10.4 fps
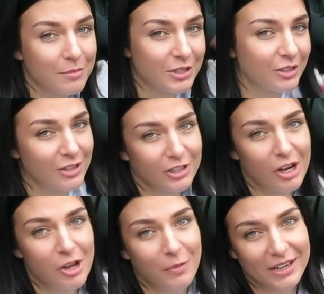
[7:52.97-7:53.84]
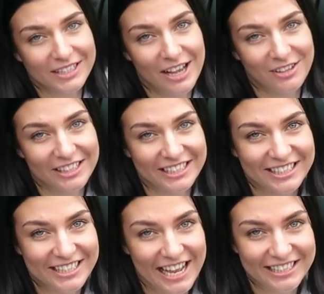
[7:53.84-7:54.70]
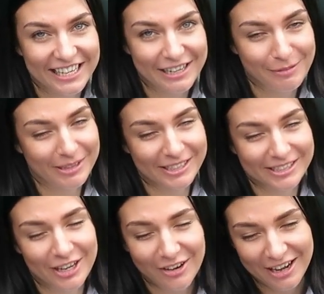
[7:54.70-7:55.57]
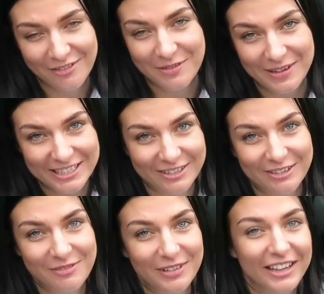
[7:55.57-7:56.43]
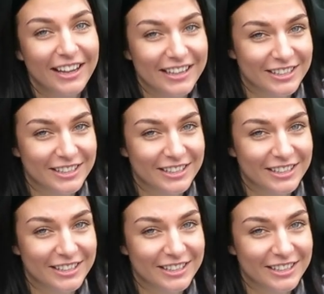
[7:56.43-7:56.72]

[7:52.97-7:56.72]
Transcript: I'm just going to show you what it sounds like static because I don't have the best equipment.